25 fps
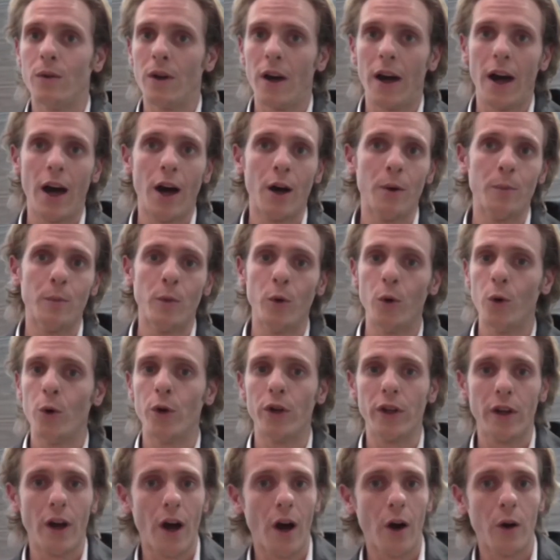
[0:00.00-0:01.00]

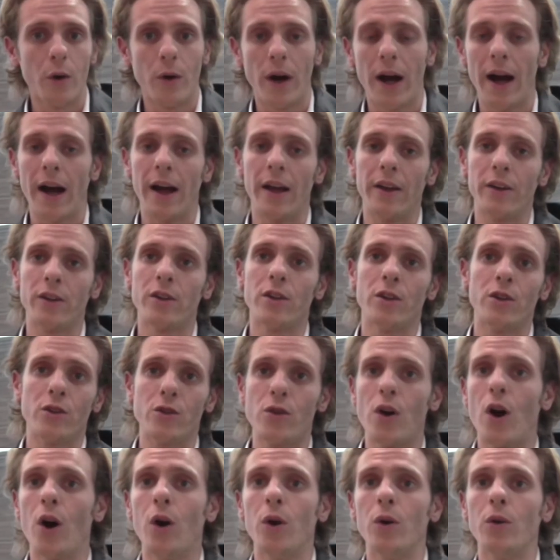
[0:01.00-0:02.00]
audio and
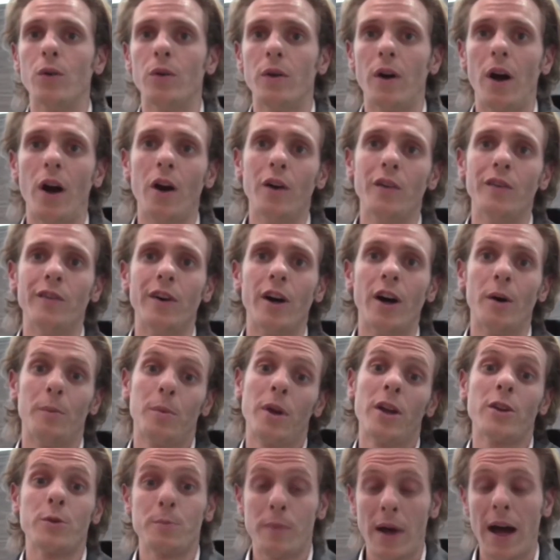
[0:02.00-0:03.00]
control over,
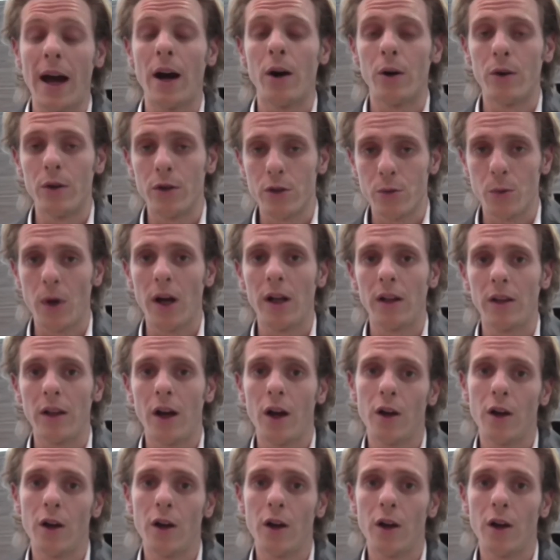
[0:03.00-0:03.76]
plus power as well,